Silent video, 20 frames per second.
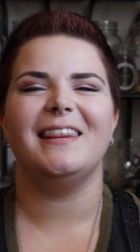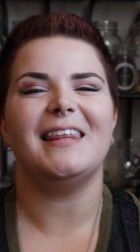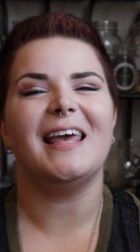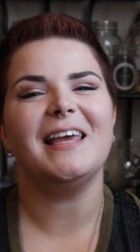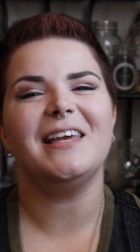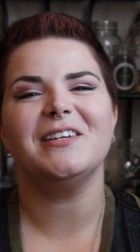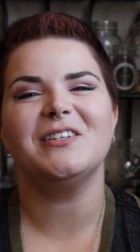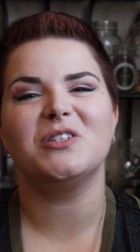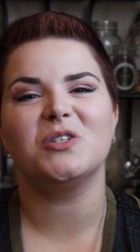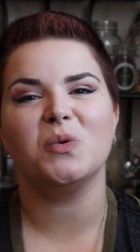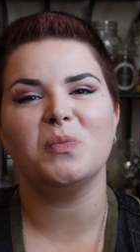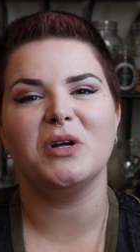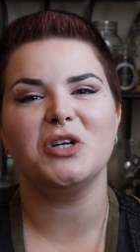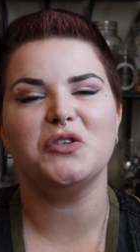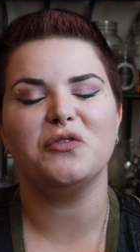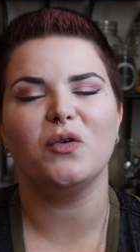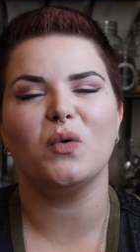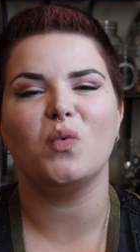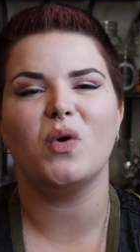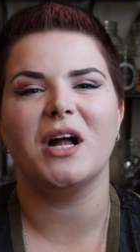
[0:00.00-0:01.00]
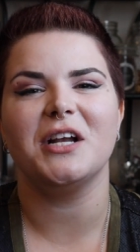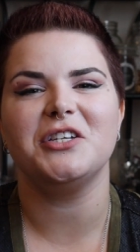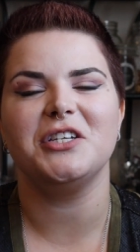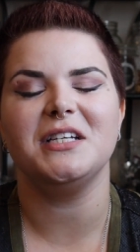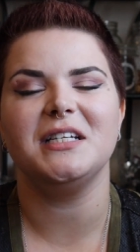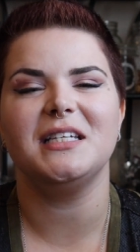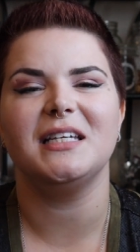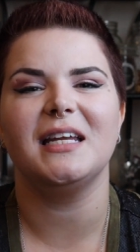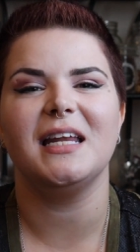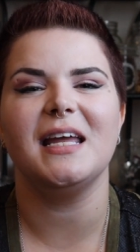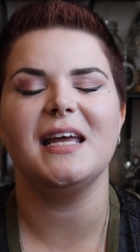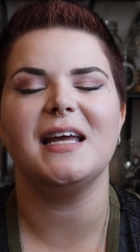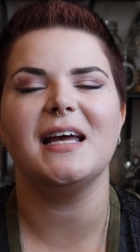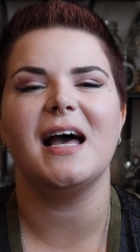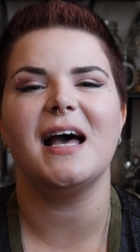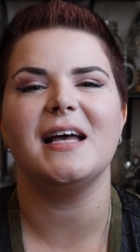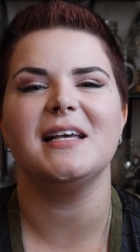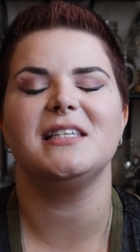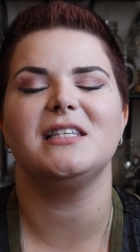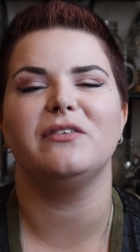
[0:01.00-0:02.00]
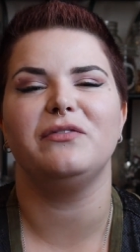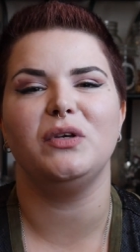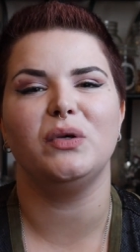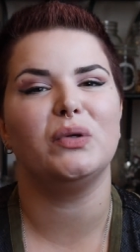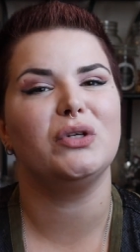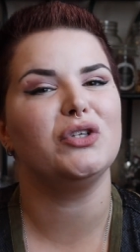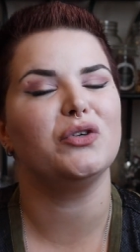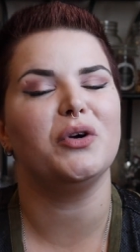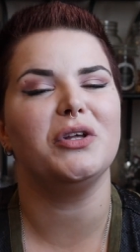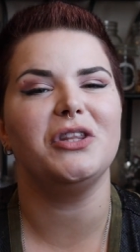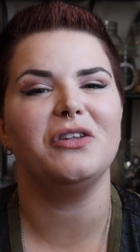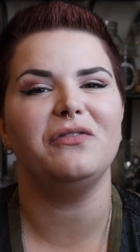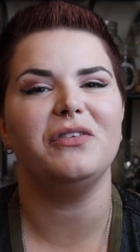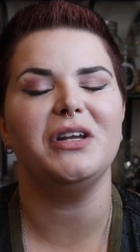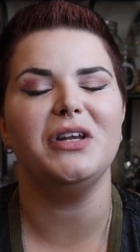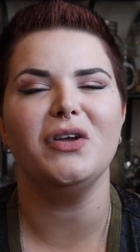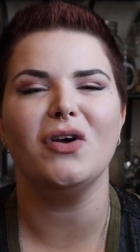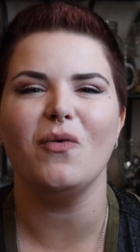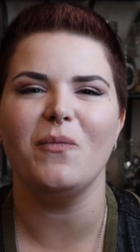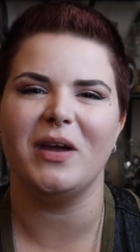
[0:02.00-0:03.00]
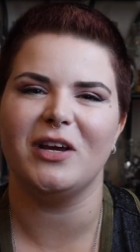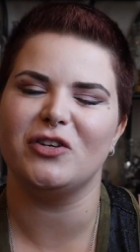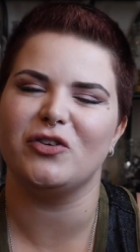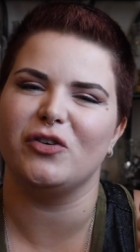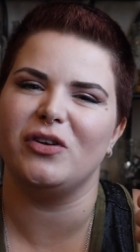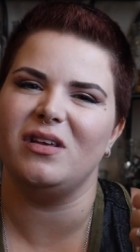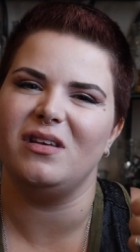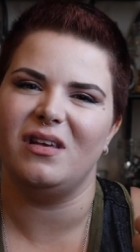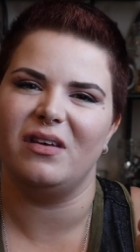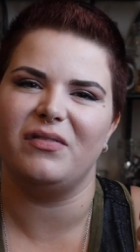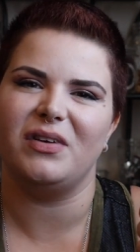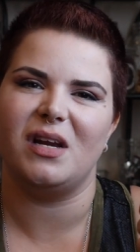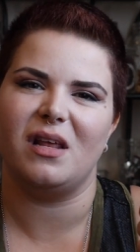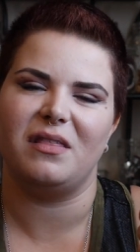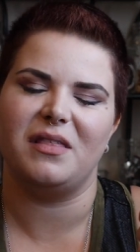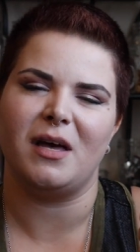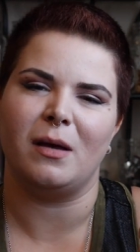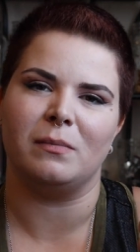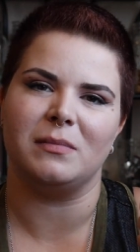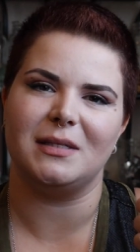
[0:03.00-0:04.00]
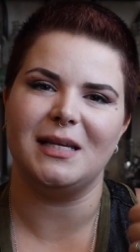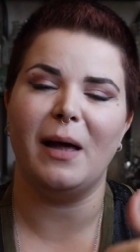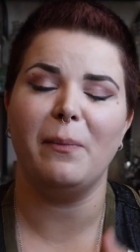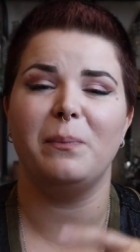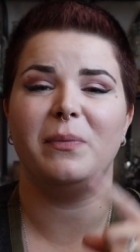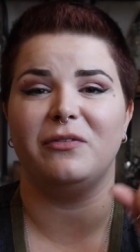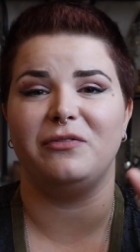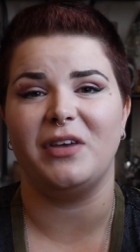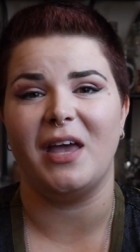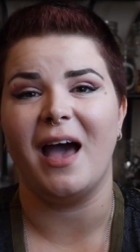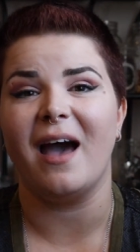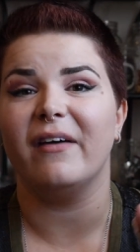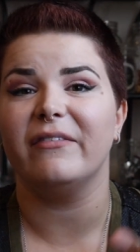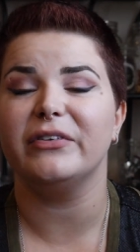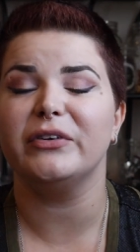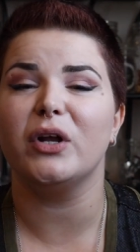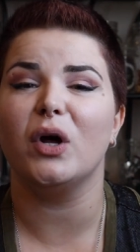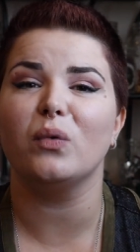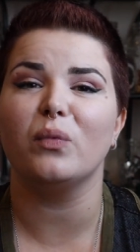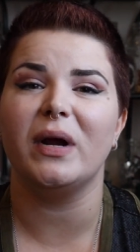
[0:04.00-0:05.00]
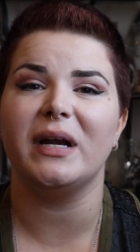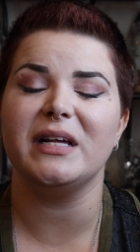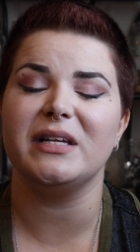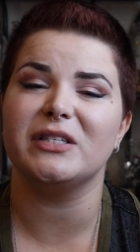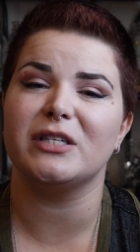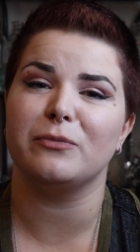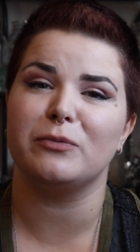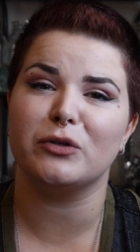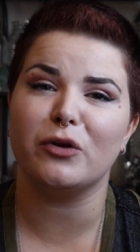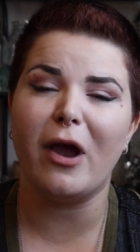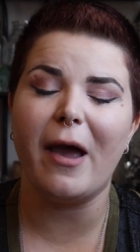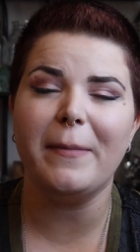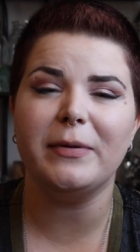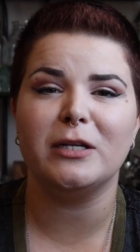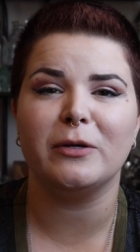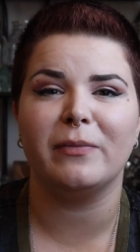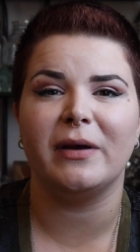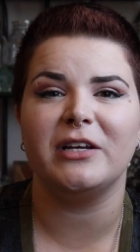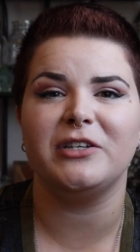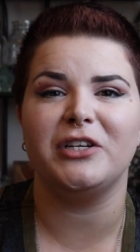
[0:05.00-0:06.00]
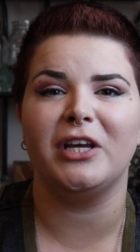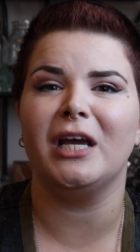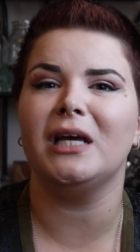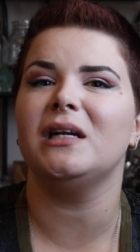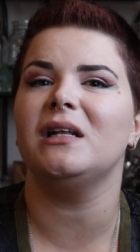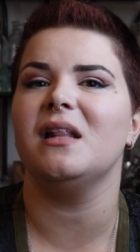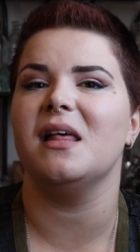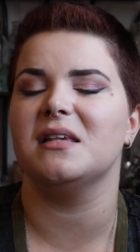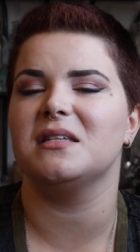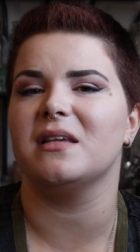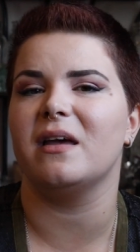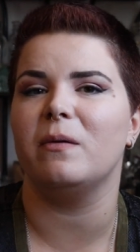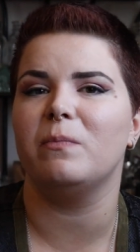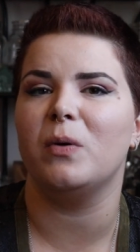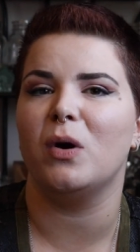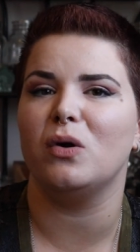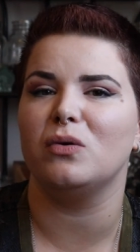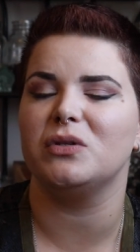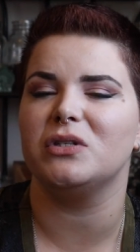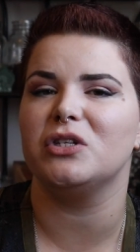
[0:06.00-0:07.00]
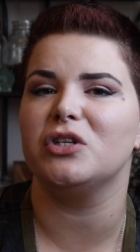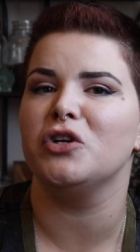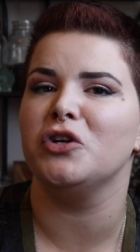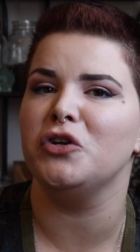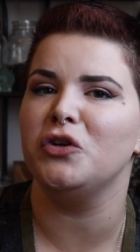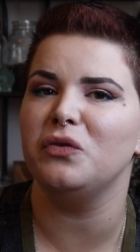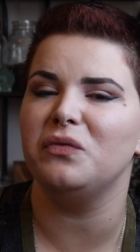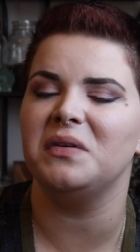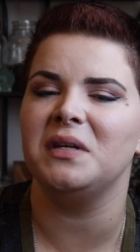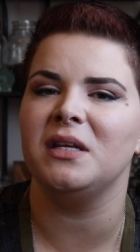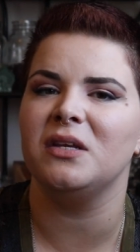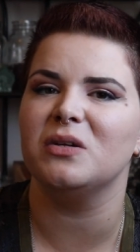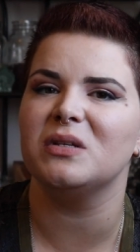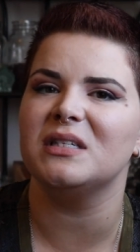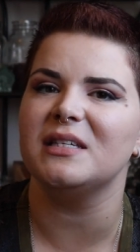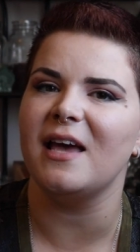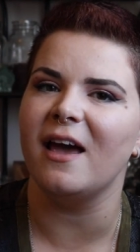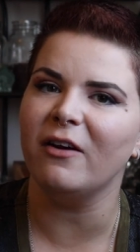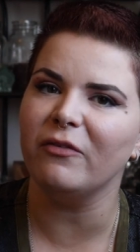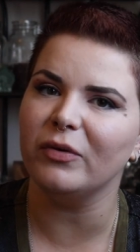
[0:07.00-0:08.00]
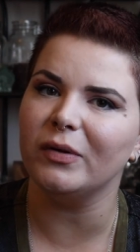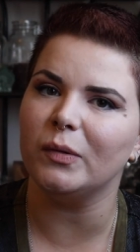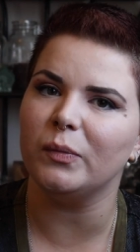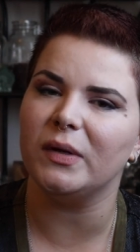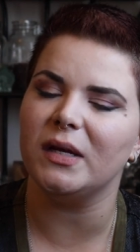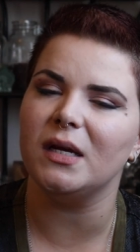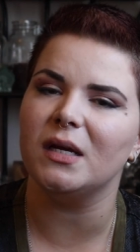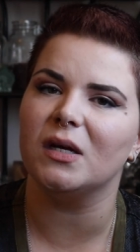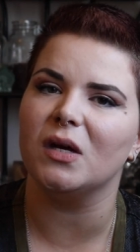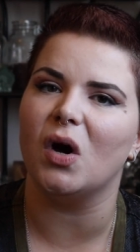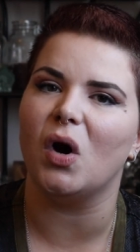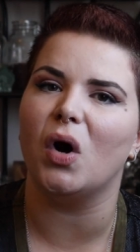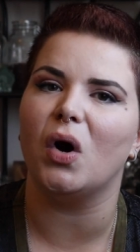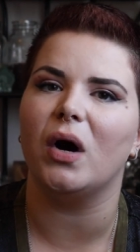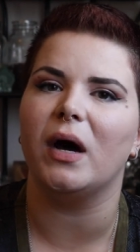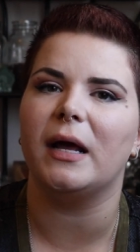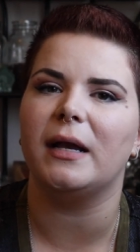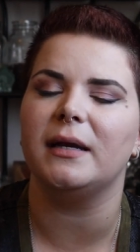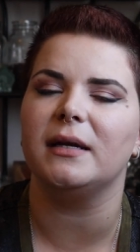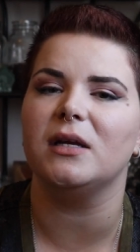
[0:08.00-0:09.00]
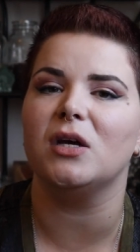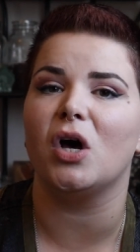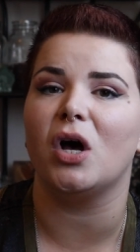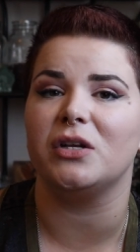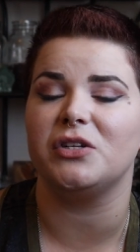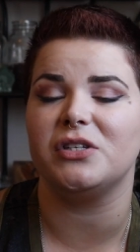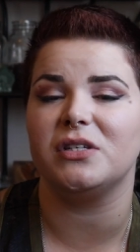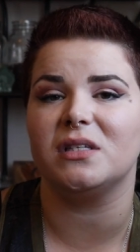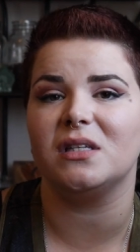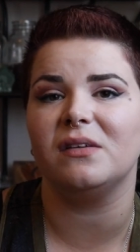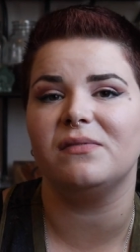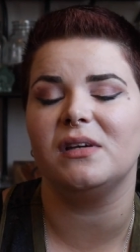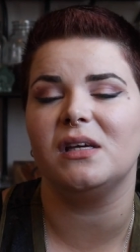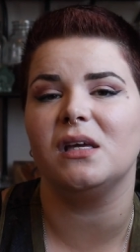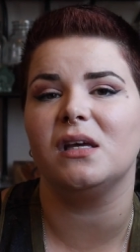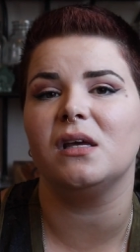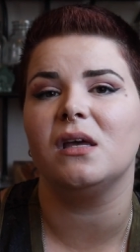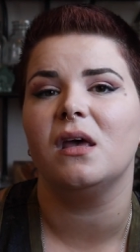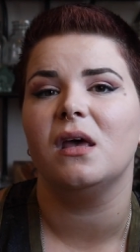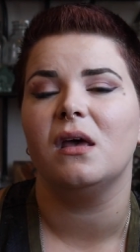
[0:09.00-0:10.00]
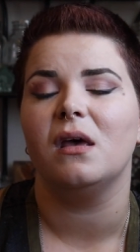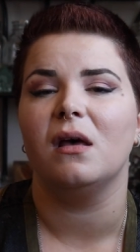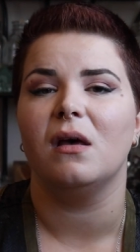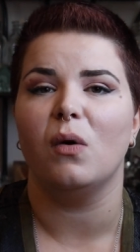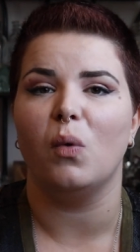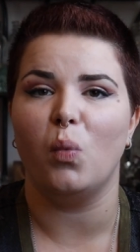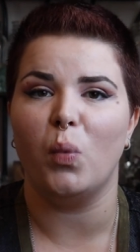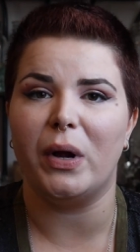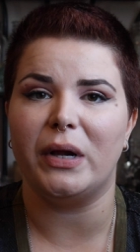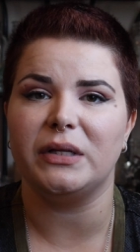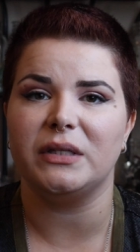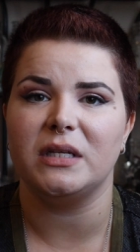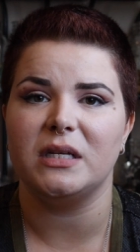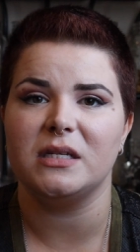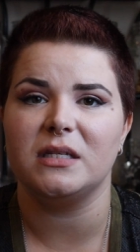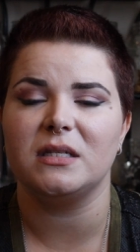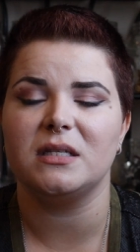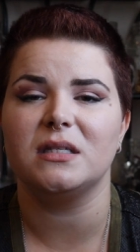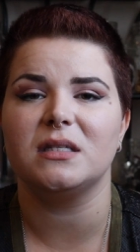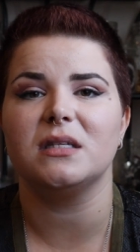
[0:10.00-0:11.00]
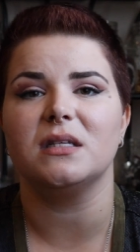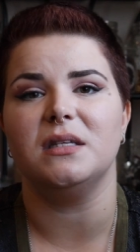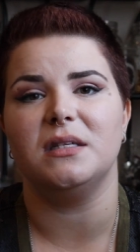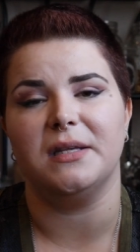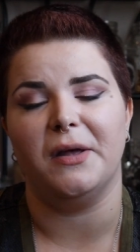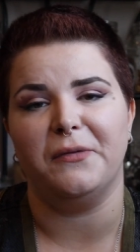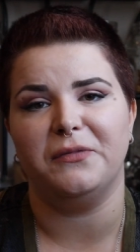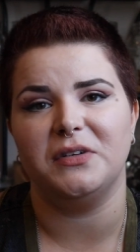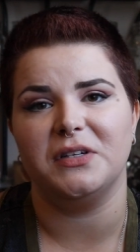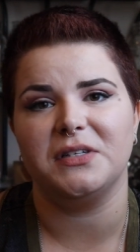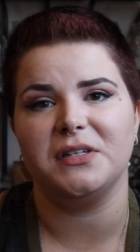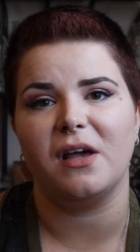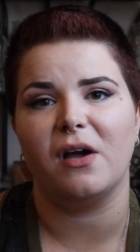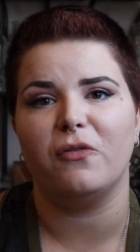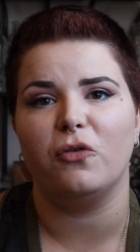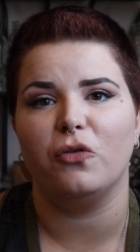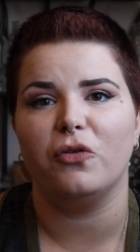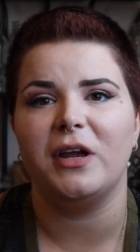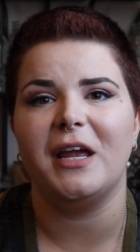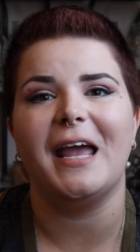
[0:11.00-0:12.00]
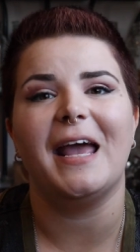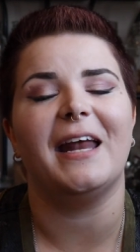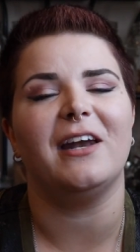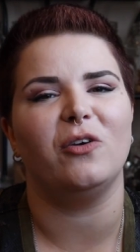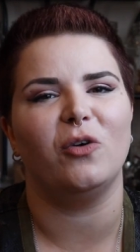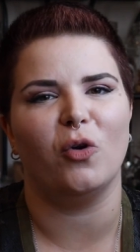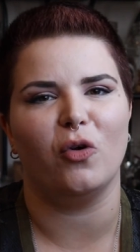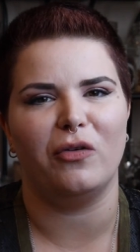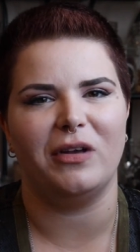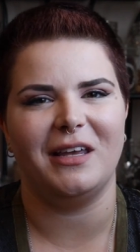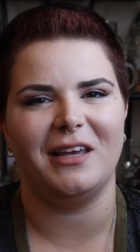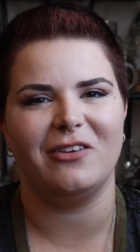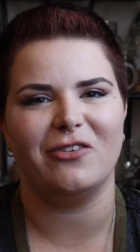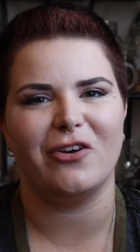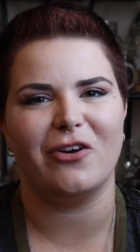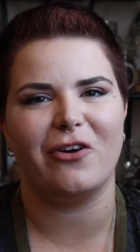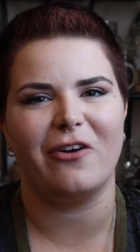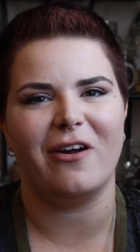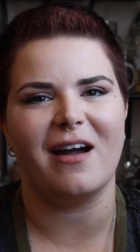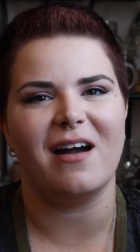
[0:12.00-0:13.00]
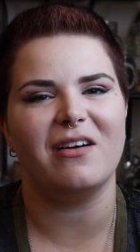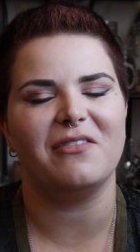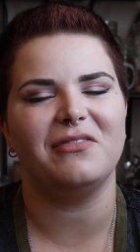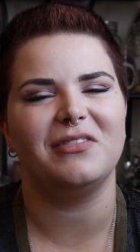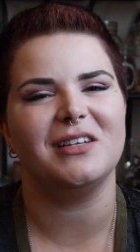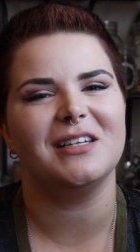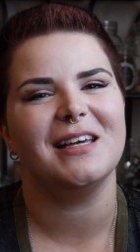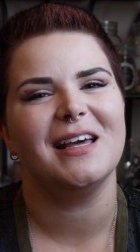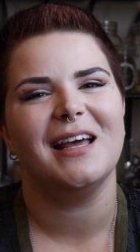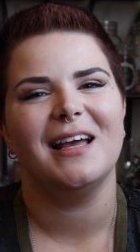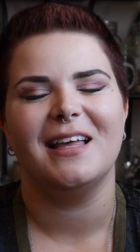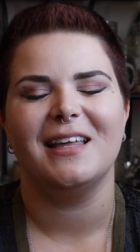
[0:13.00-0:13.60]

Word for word: Thank you so much for watching today, guys. If you enjoyed the video, make sure you give it a thumbs up. If you haven't already, subscribe to my channel as I post new videos every week on conscious living, wellness, self-discovery, and growing in your craft.